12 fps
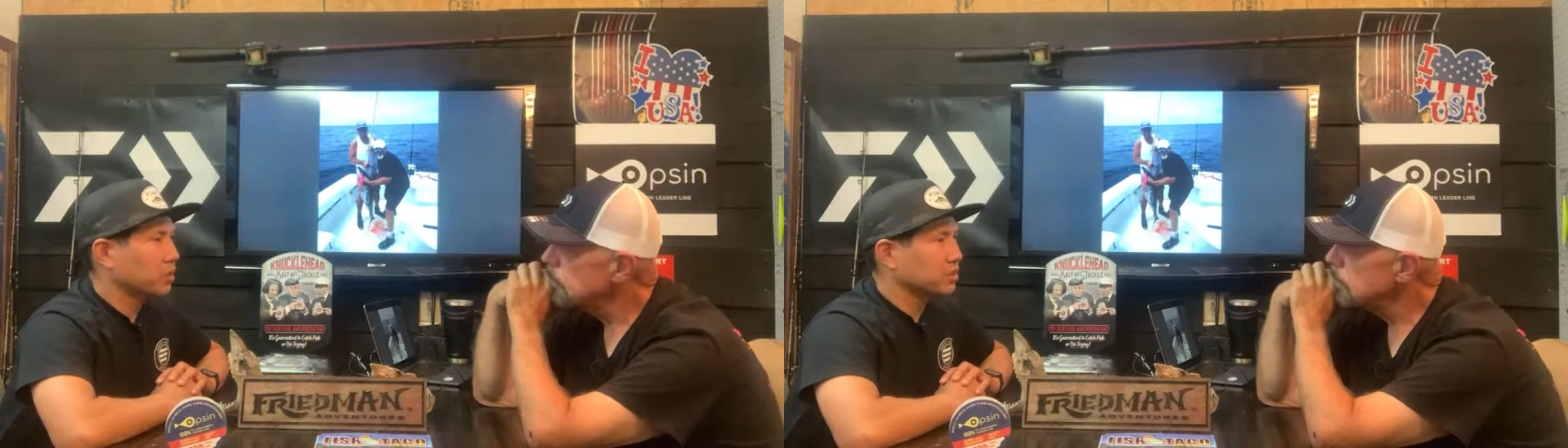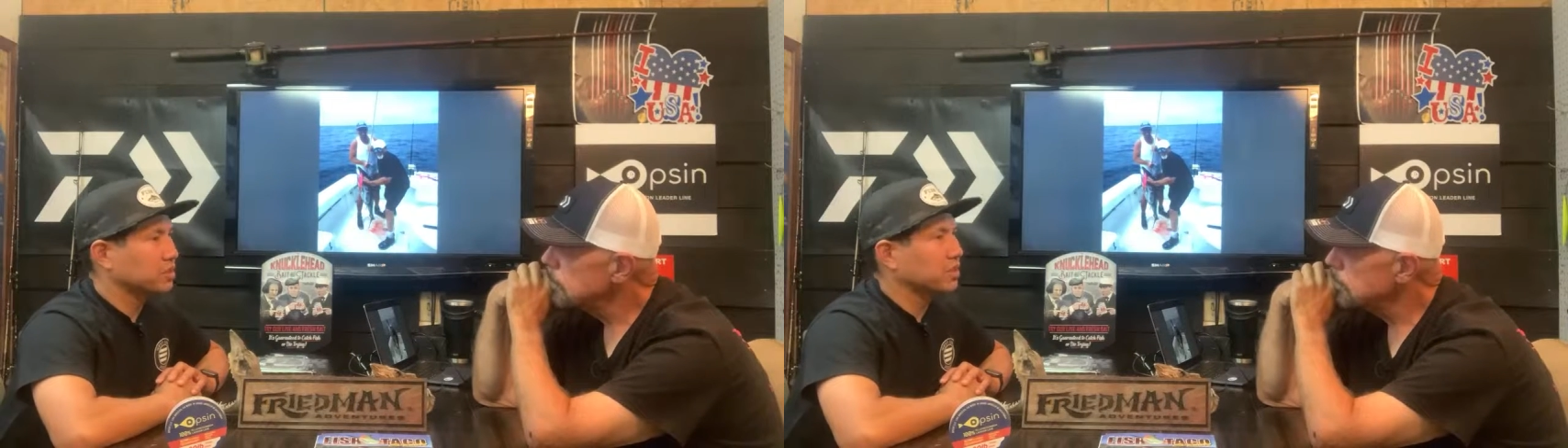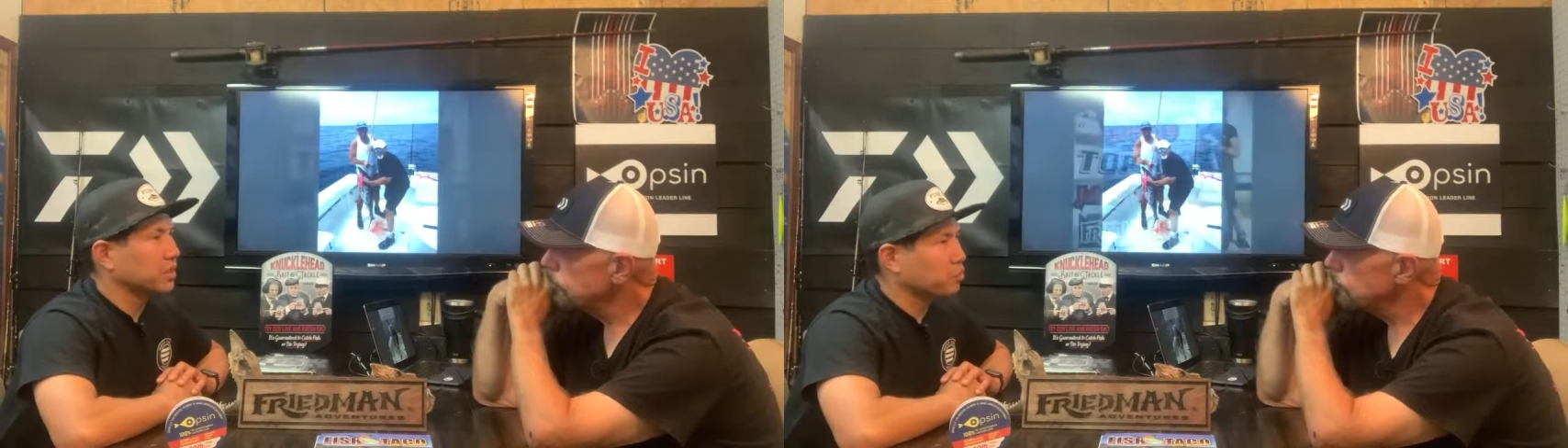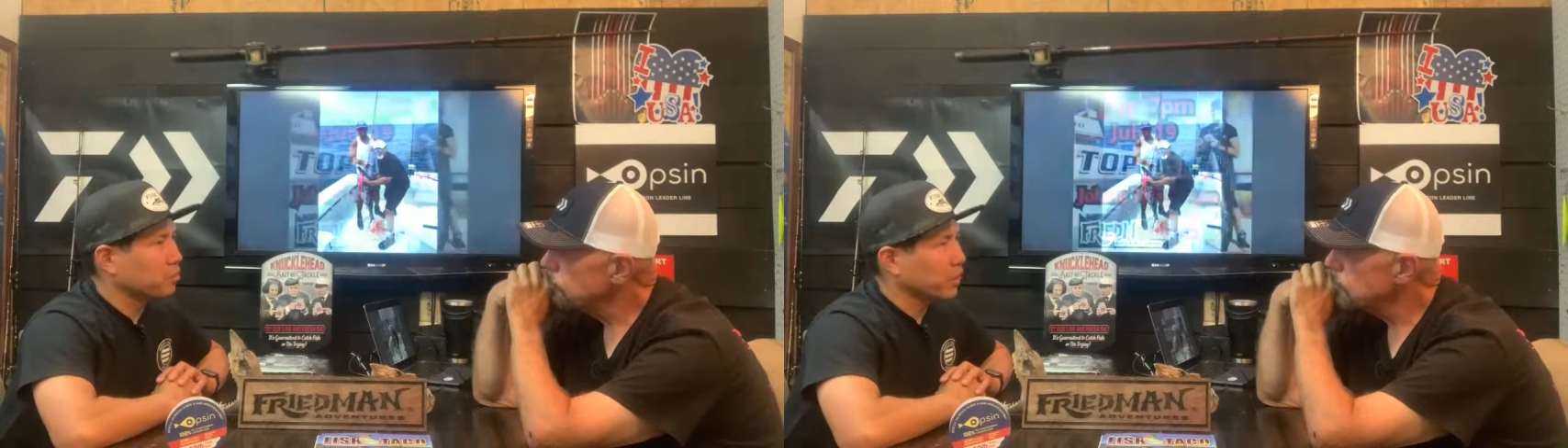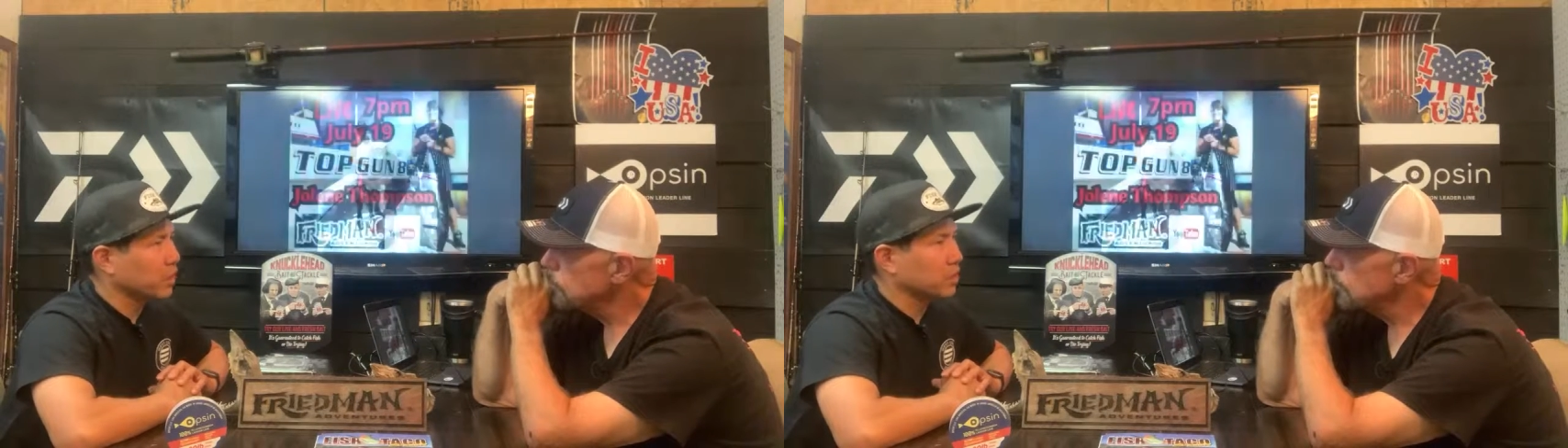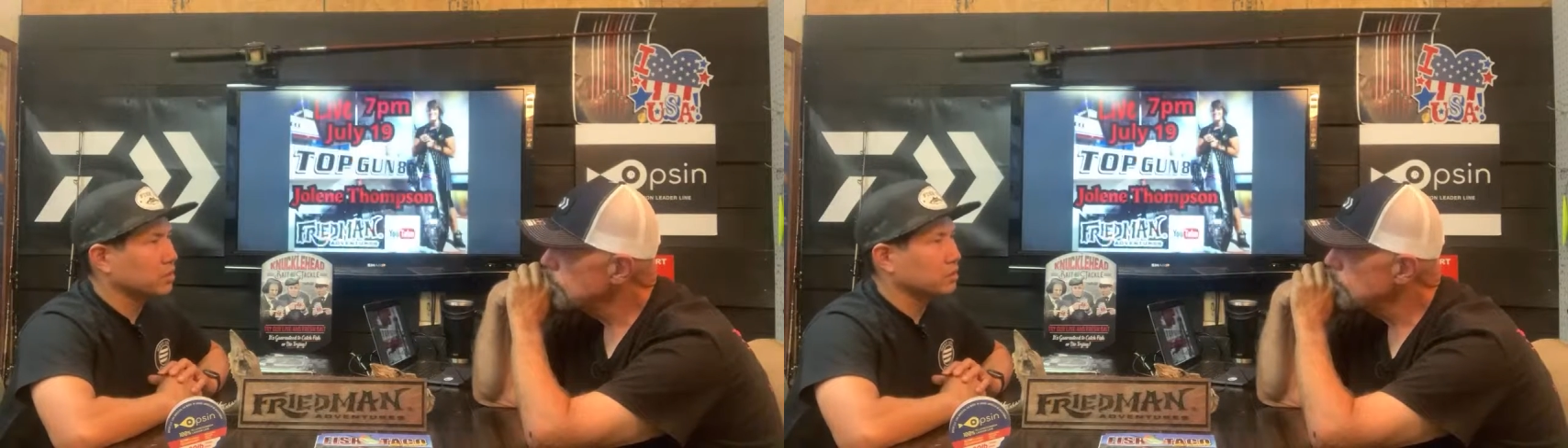stick
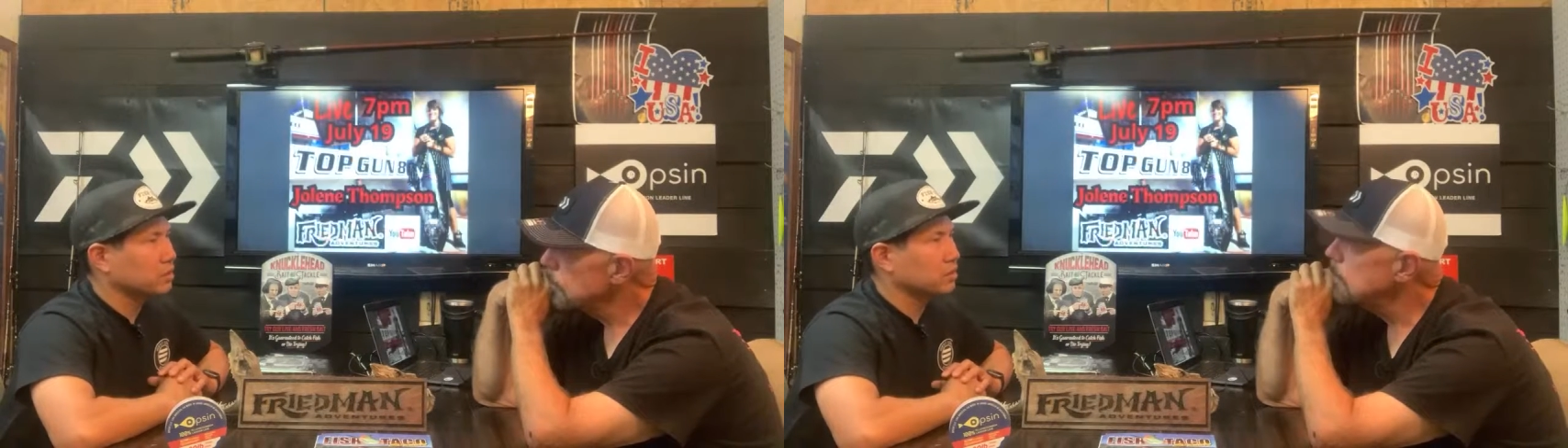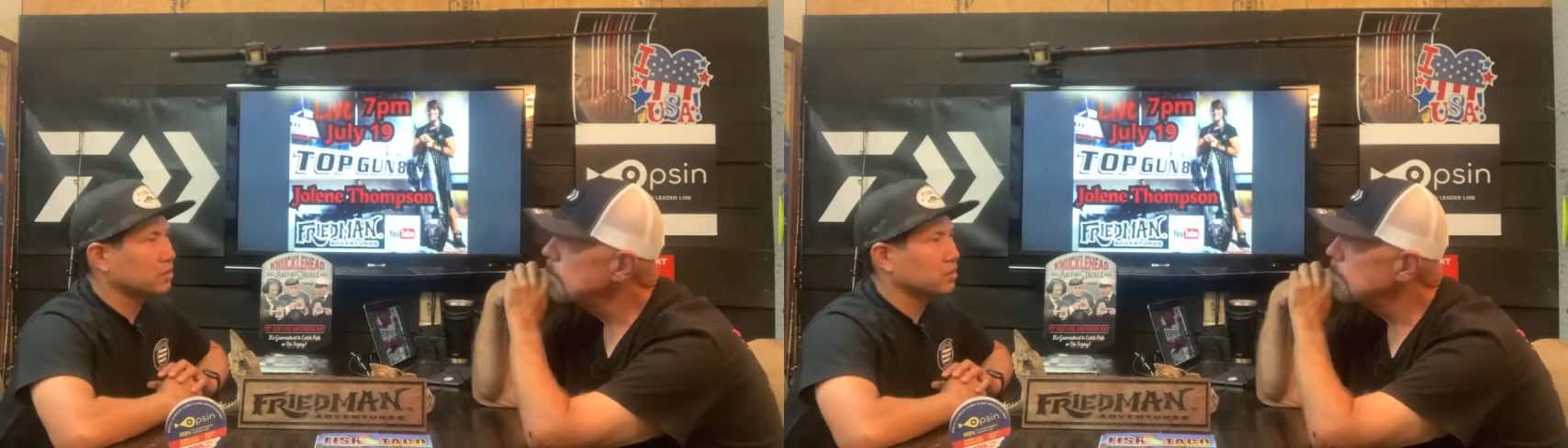baits,